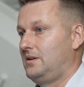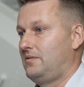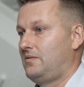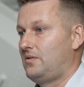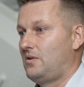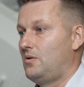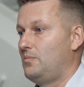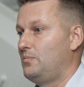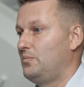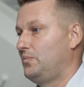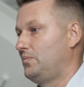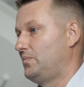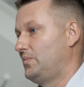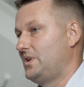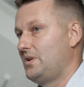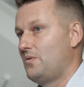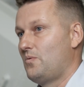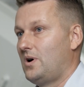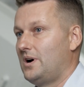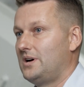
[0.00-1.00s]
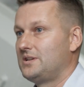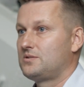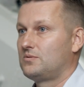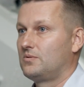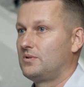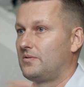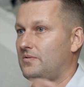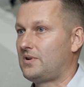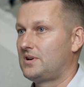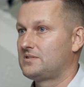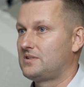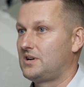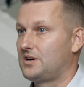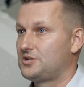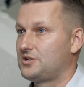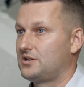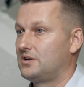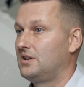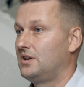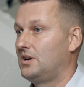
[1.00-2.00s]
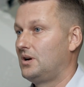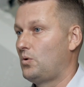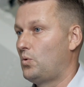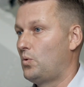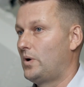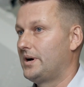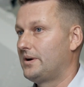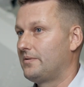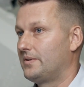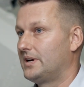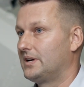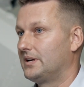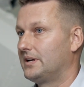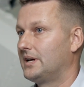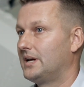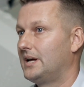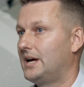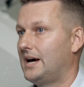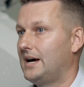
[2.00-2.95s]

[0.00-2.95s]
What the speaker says: from device to infrastructure very quickly,